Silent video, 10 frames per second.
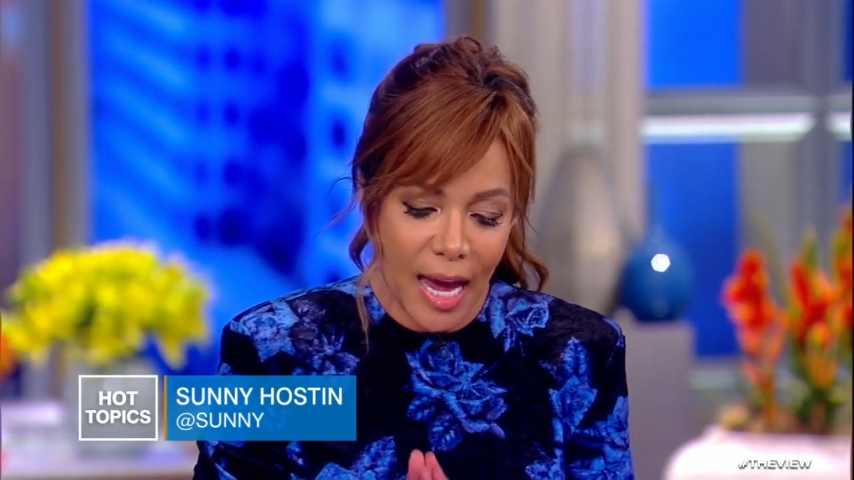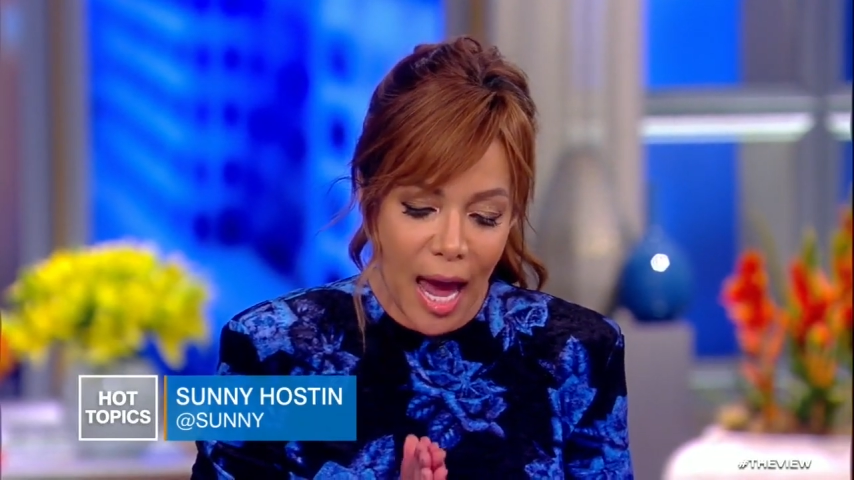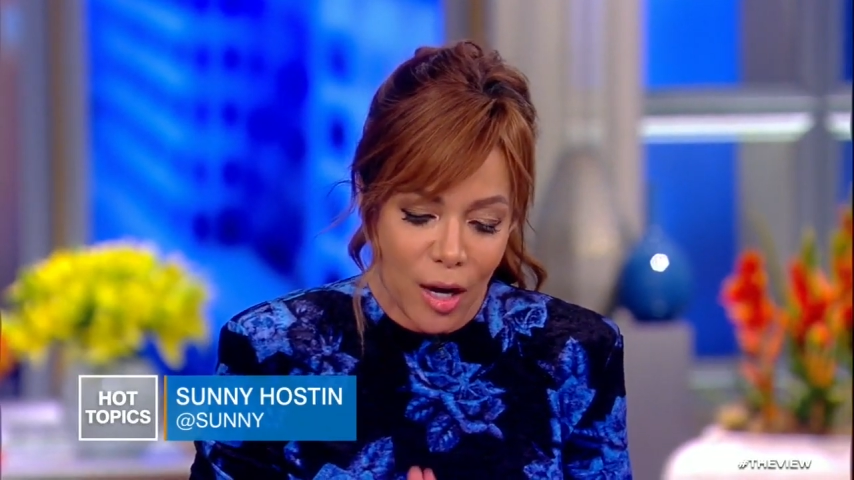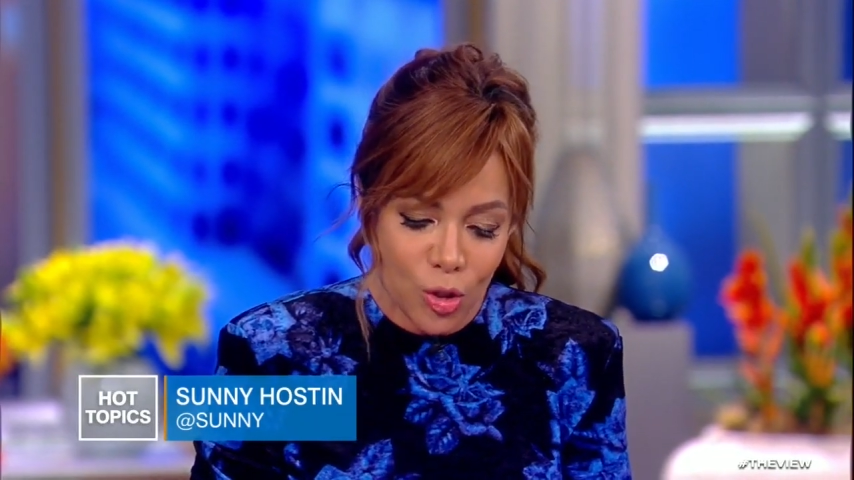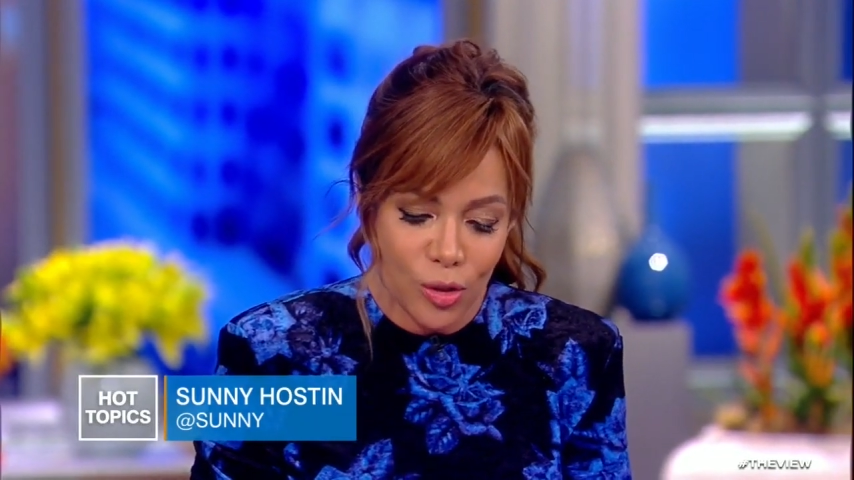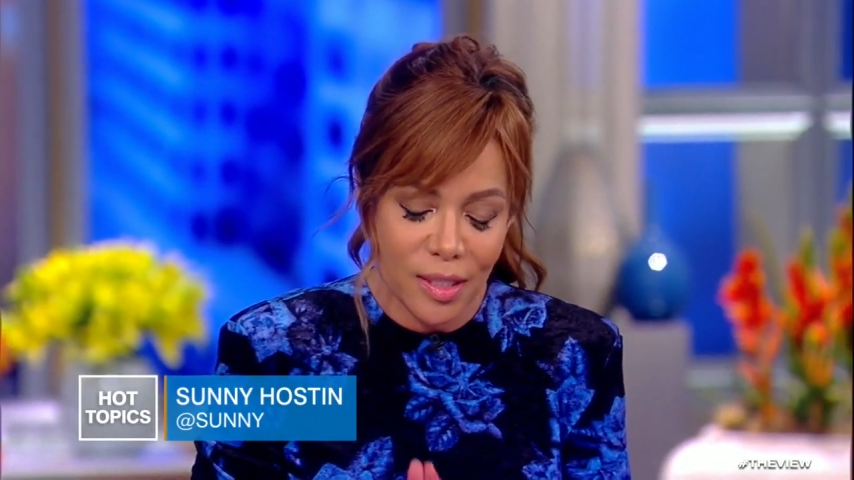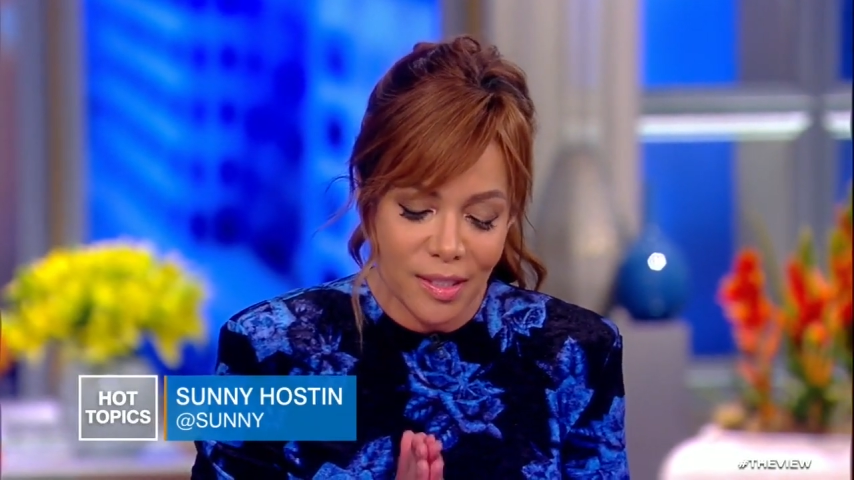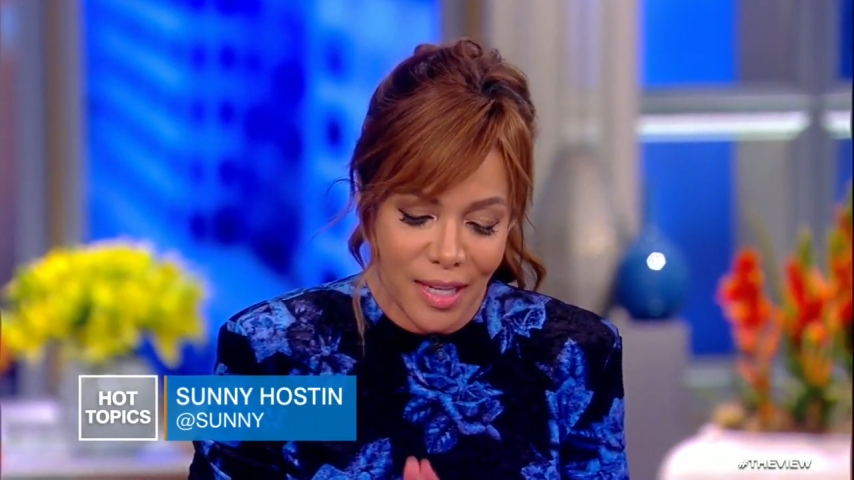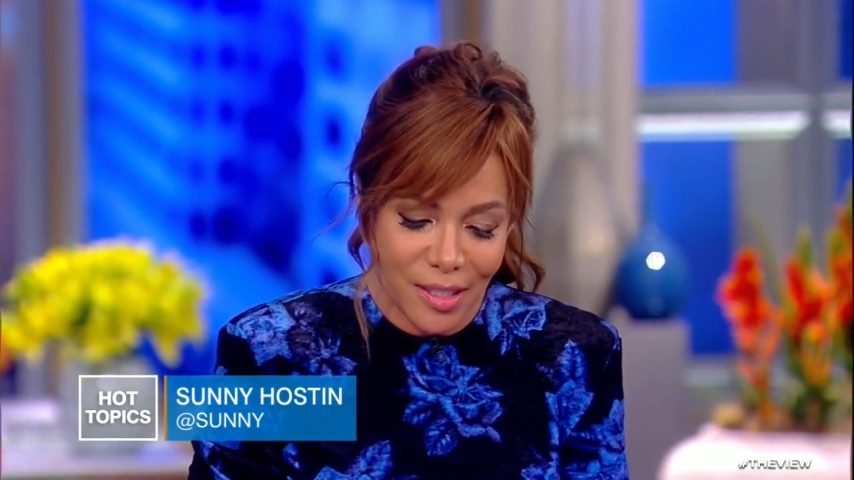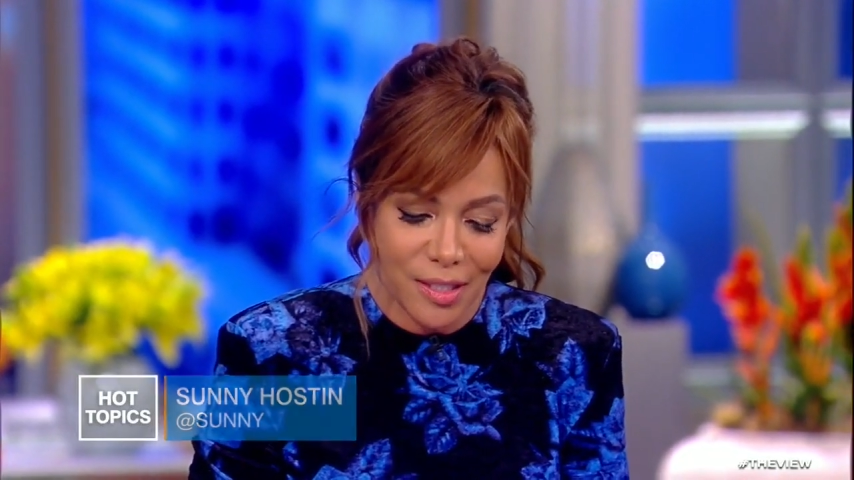actually
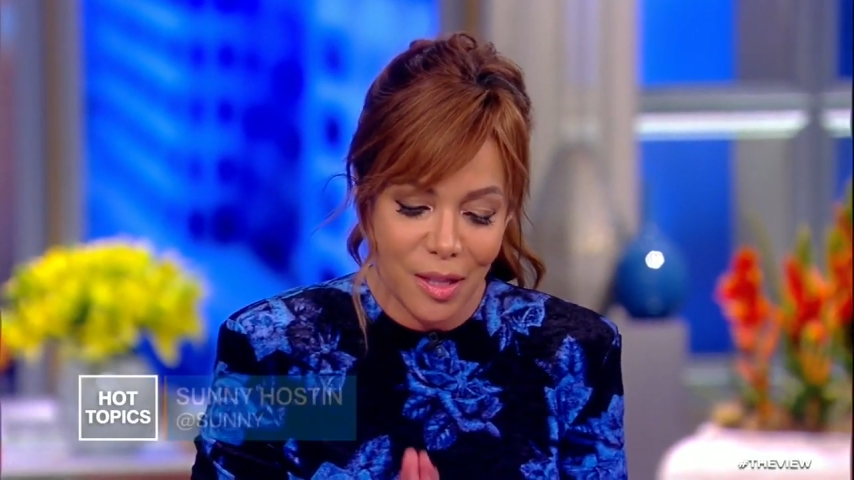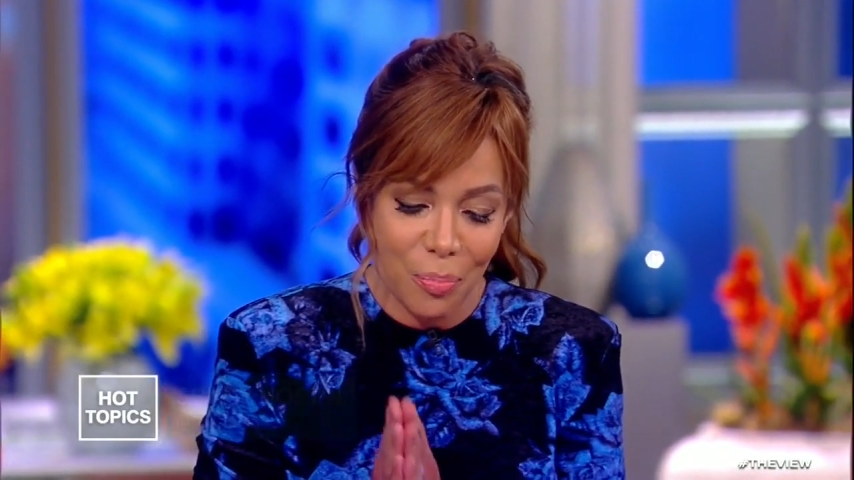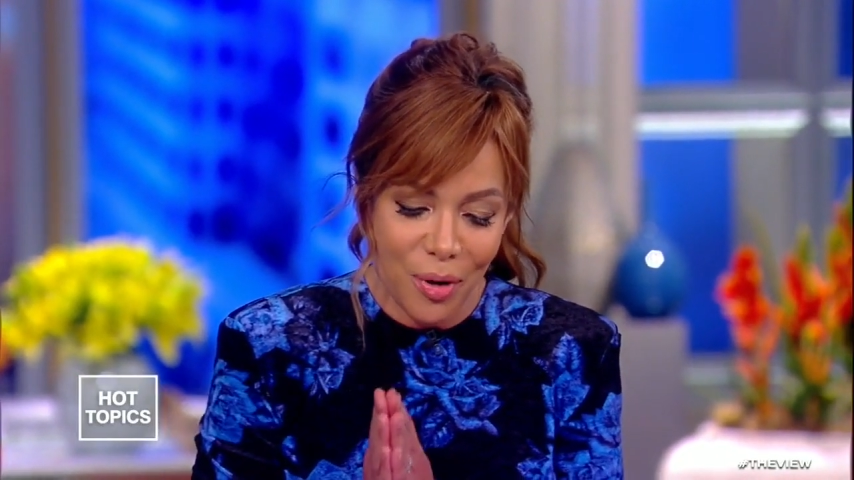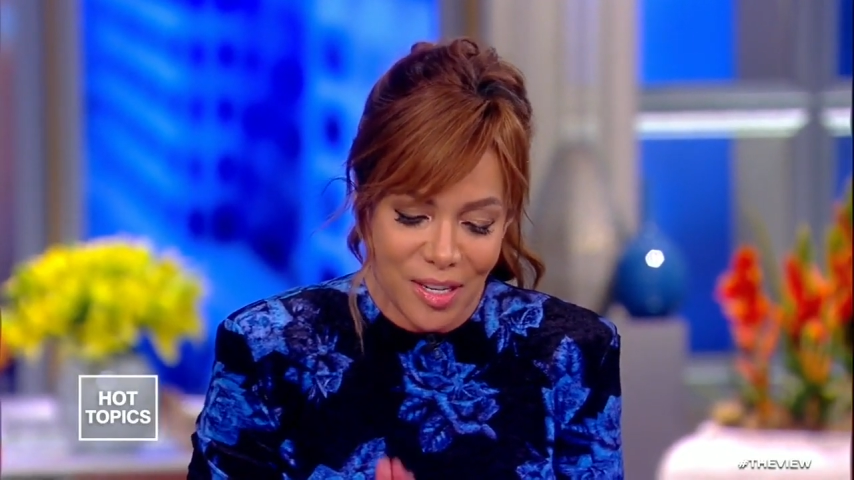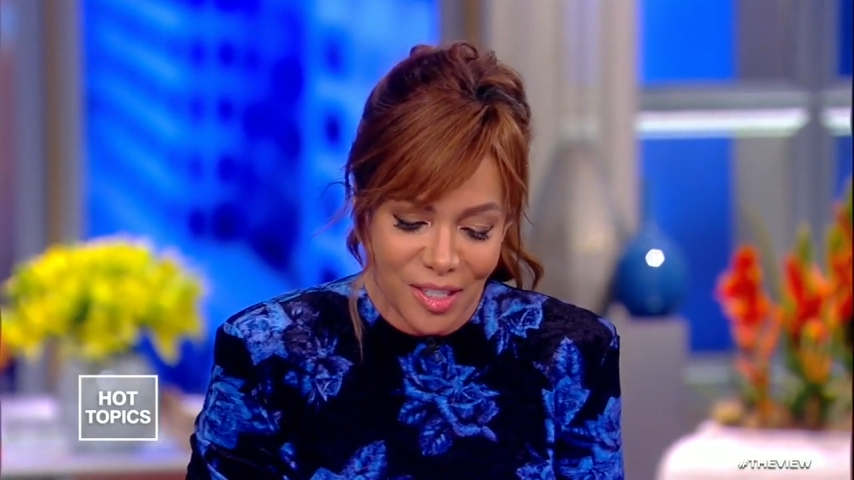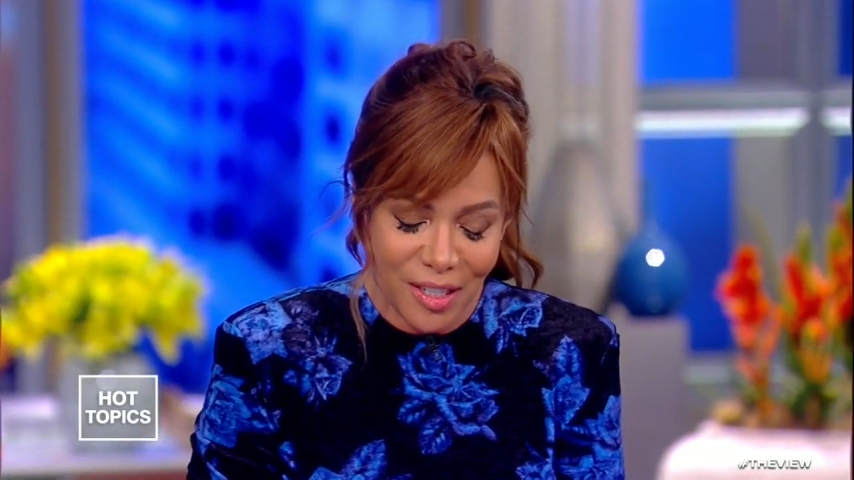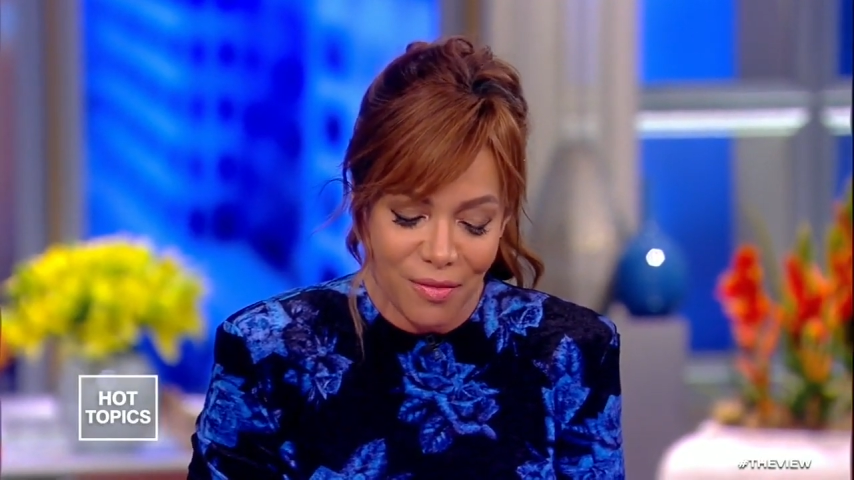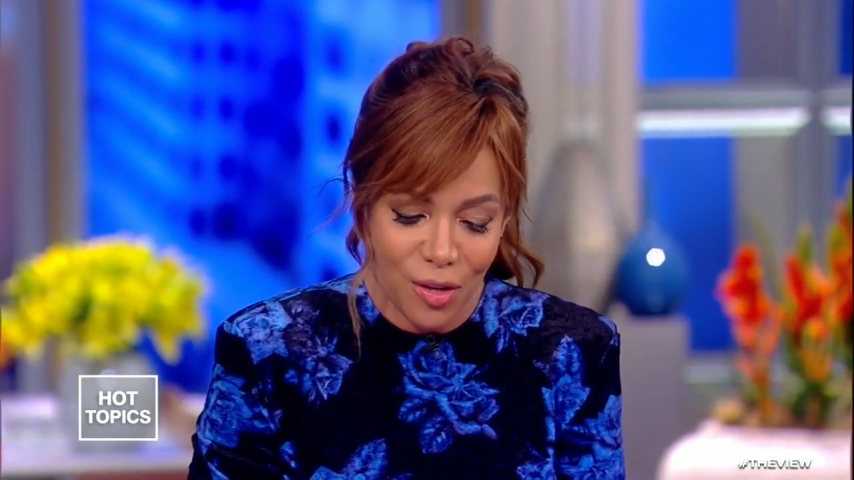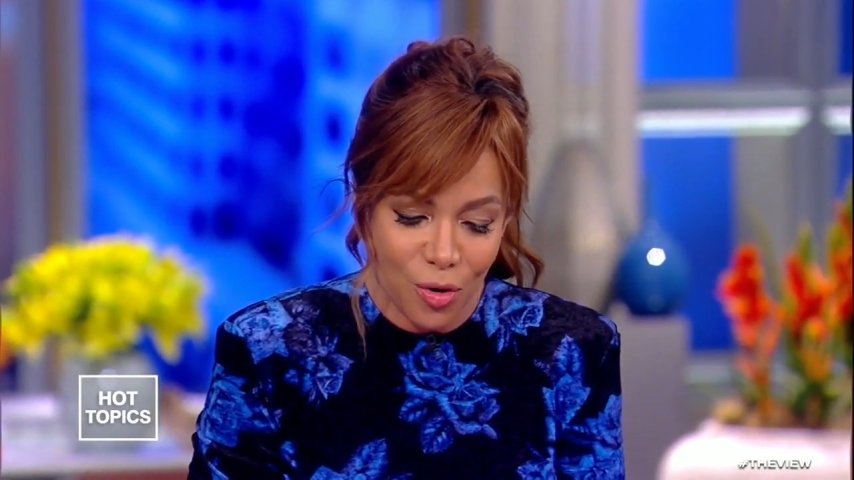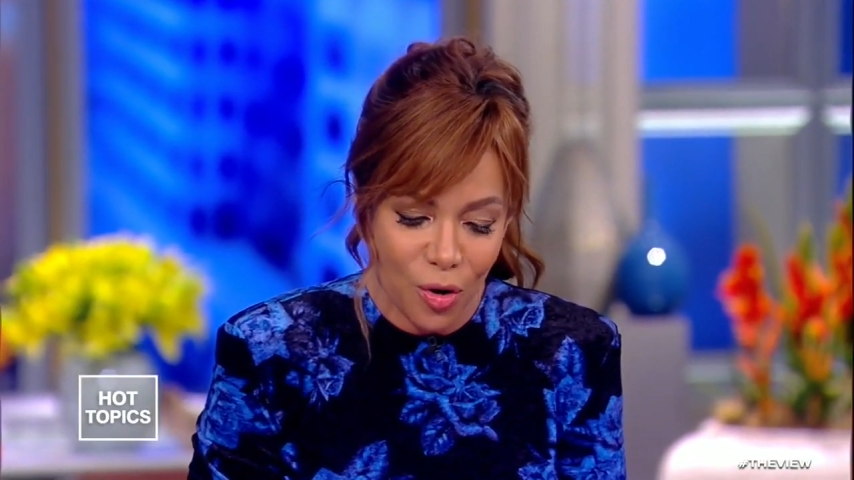said to the President of
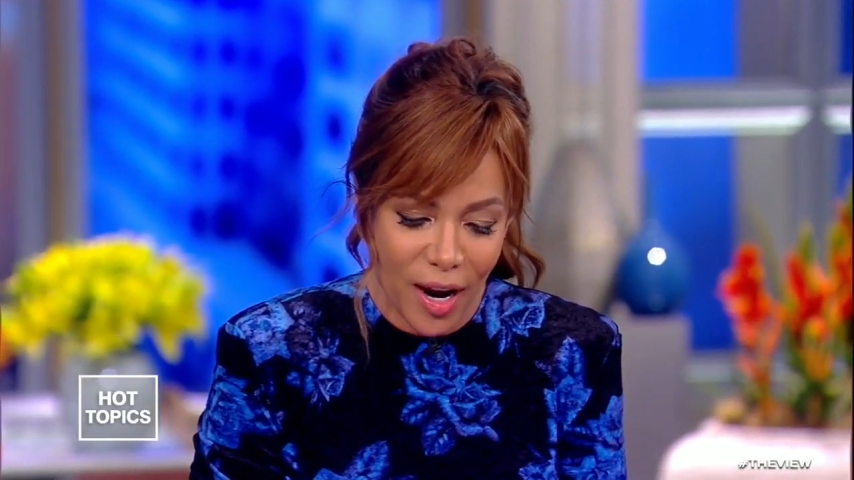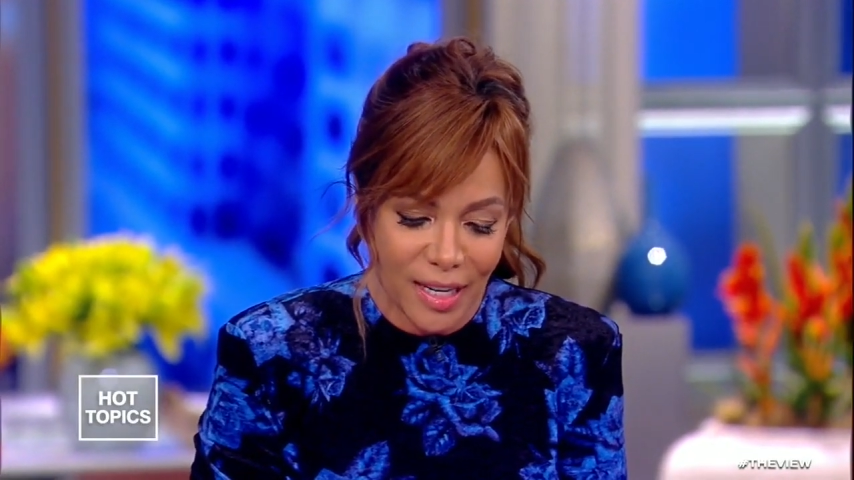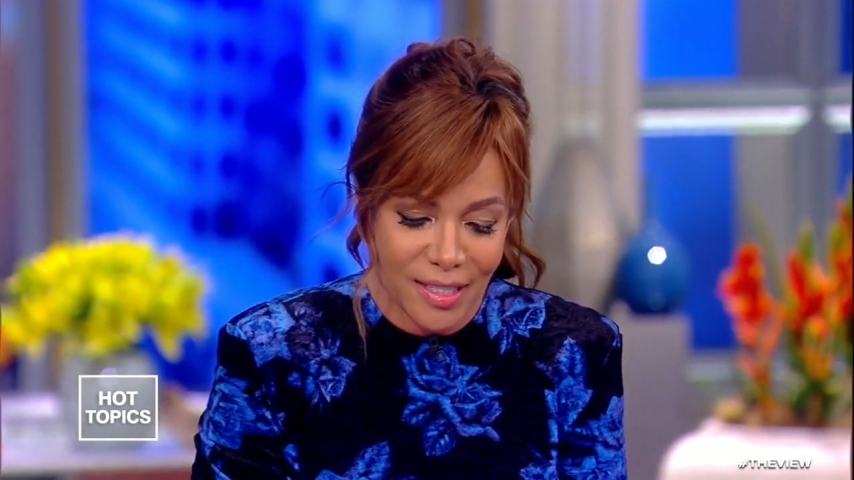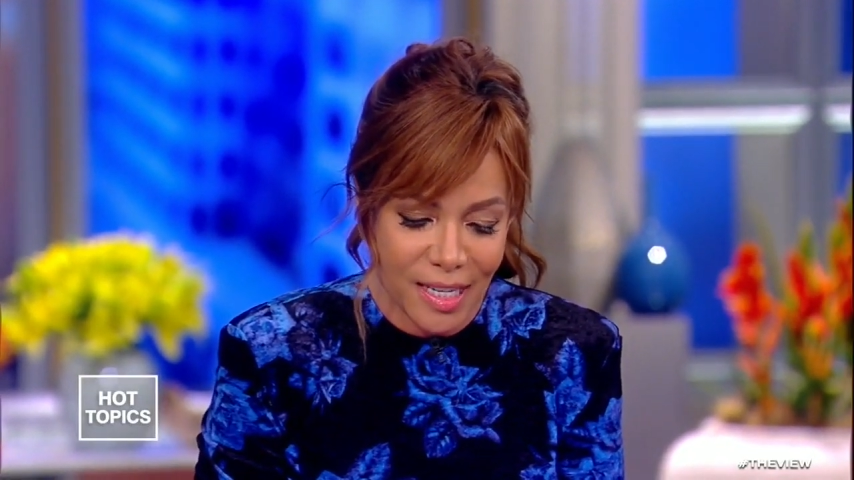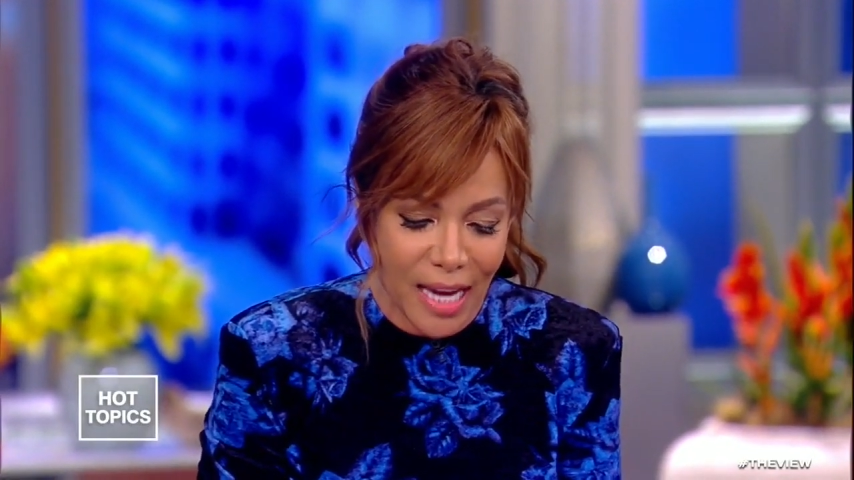the Ukraine, he says,